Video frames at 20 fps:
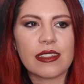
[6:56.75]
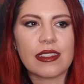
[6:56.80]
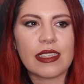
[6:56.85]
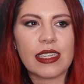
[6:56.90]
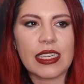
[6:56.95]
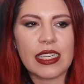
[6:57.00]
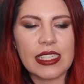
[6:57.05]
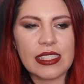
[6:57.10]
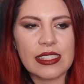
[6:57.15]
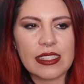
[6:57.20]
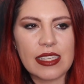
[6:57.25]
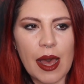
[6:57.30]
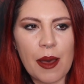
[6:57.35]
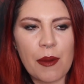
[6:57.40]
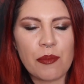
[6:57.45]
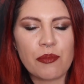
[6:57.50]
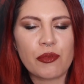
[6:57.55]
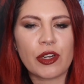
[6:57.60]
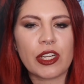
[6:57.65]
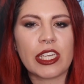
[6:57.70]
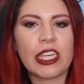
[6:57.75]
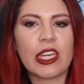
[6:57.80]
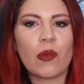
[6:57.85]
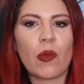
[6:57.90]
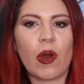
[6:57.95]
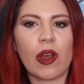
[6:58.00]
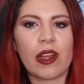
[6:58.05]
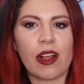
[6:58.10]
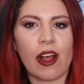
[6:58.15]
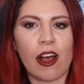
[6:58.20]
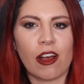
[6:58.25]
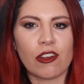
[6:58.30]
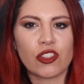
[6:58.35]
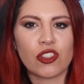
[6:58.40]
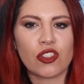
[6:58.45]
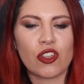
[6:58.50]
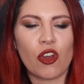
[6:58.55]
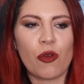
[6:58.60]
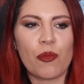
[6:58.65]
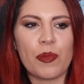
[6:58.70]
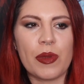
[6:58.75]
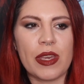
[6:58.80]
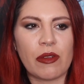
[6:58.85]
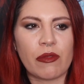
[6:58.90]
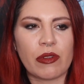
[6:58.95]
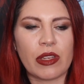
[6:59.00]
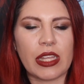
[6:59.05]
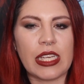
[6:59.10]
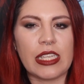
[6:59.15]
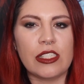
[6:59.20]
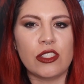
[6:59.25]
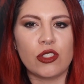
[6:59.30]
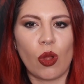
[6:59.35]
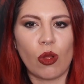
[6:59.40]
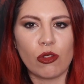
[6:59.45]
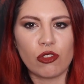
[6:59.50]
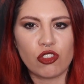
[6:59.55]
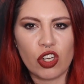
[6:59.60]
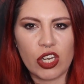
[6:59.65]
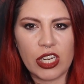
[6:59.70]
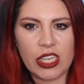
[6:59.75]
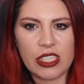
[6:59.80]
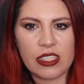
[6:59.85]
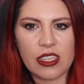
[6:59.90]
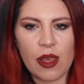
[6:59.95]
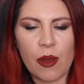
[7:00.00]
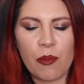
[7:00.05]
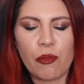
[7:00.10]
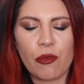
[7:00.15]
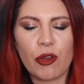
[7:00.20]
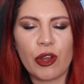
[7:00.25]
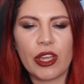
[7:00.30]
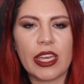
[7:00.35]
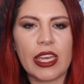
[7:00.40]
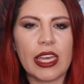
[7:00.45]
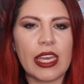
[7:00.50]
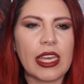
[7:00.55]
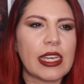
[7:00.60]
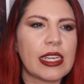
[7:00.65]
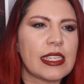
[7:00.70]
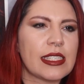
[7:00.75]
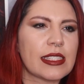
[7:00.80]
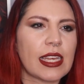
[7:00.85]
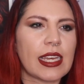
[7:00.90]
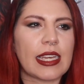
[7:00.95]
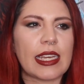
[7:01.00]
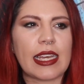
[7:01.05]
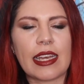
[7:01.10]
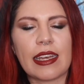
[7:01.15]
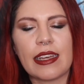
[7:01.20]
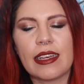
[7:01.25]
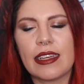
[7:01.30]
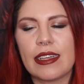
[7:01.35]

his upbringing while also being really indulgent in his upbringing. He's, like,